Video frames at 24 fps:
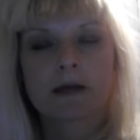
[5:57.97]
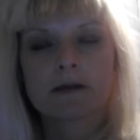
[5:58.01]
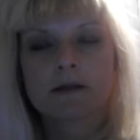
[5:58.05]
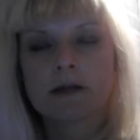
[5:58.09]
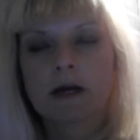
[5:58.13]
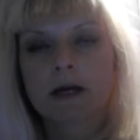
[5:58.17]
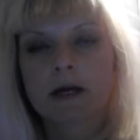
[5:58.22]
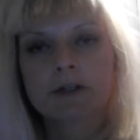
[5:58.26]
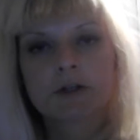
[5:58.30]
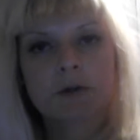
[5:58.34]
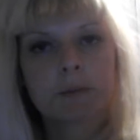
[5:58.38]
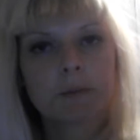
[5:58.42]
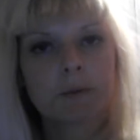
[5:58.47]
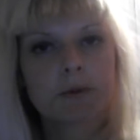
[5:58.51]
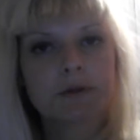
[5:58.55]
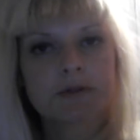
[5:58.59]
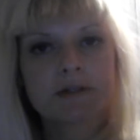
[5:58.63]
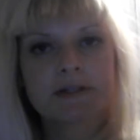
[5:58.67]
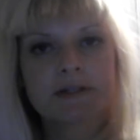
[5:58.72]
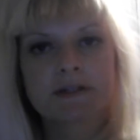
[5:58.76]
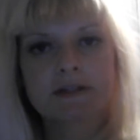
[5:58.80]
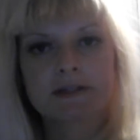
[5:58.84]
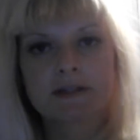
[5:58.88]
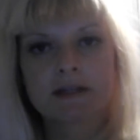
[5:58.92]
Dr.
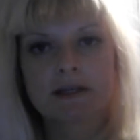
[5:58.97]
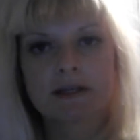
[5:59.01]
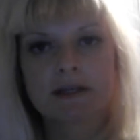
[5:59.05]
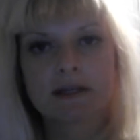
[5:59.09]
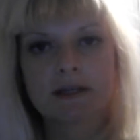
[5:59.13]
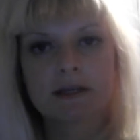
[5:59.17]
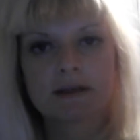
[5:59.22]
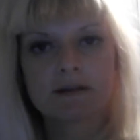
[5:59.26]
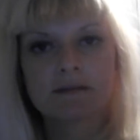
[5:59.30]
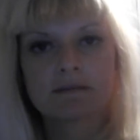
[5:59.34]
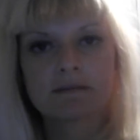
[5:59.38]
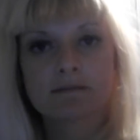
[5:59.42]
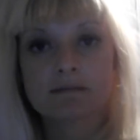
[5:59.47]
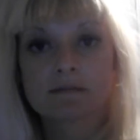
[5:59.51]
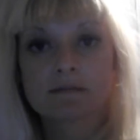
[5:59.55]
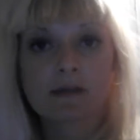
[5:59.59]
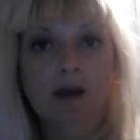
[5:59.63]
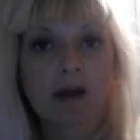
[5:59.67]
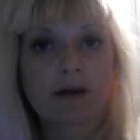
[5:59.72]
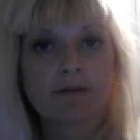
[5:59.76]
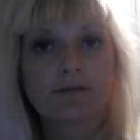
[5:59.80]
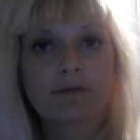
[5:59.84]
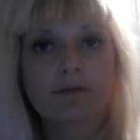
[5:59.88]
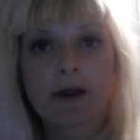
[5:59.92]
Burzynski,
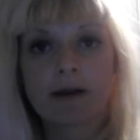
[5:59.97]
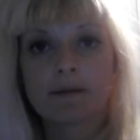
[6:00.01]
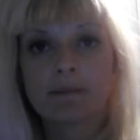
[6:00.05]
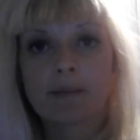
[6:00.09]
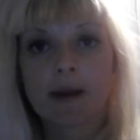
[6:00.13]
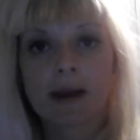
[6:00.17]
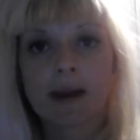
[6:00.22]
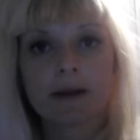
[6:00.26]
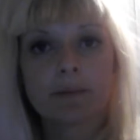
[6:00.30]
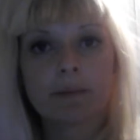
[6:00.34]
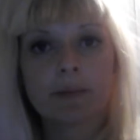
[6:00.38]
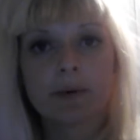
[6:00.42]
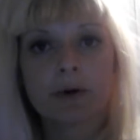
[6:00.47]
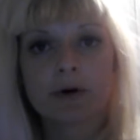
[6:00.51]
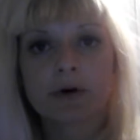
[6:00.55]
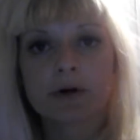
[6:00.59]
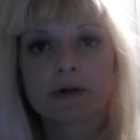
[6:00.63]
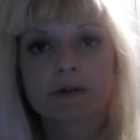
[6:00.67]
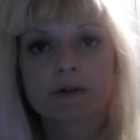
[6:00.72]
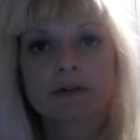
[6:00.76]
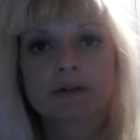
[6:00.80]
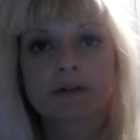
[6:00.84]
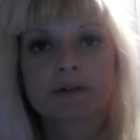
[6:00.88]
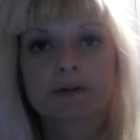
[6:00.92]
I've read many
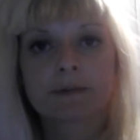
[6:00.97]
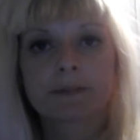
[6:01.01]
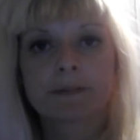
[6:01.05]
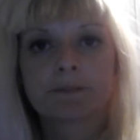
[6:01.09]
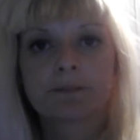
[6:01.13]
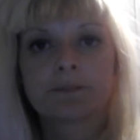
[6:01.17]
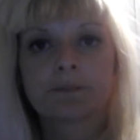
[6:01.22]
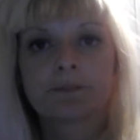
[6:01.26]
books.